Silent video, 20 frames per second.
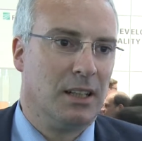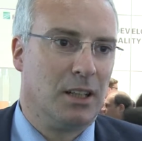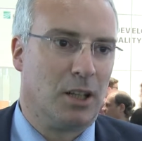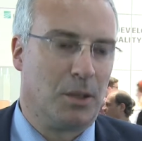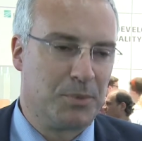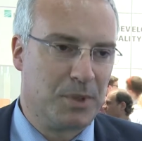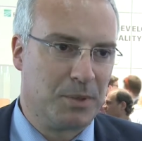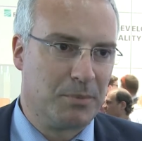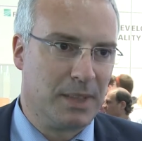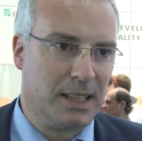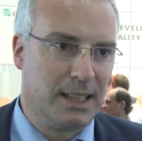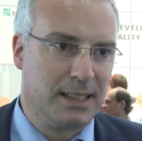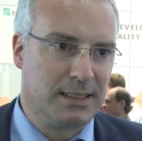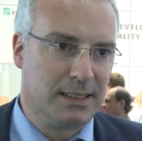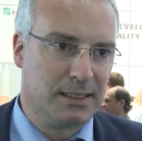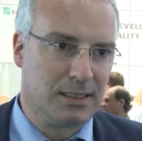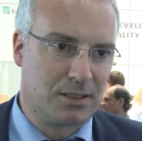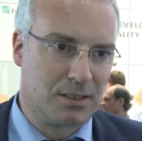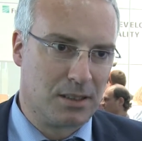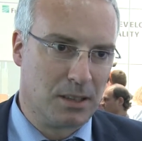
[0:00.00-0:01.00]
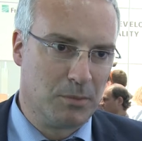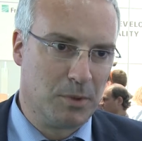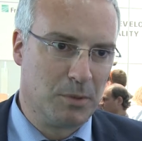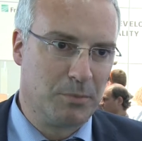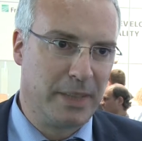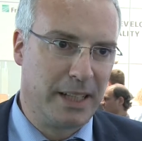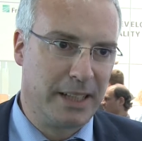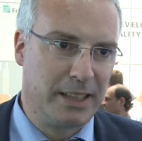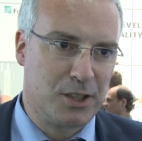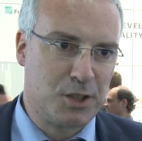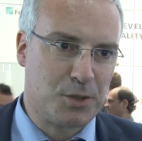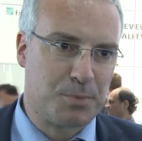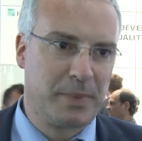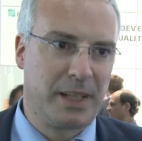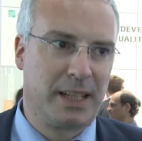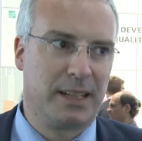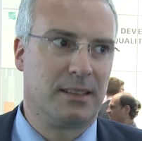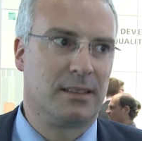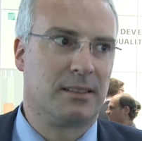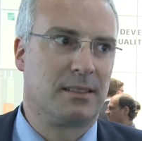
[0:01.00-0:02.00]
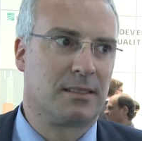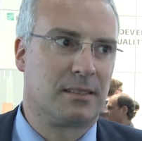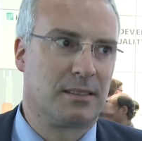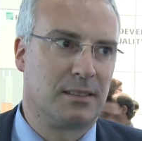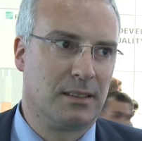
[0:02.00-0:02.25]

optimizing the thermal management.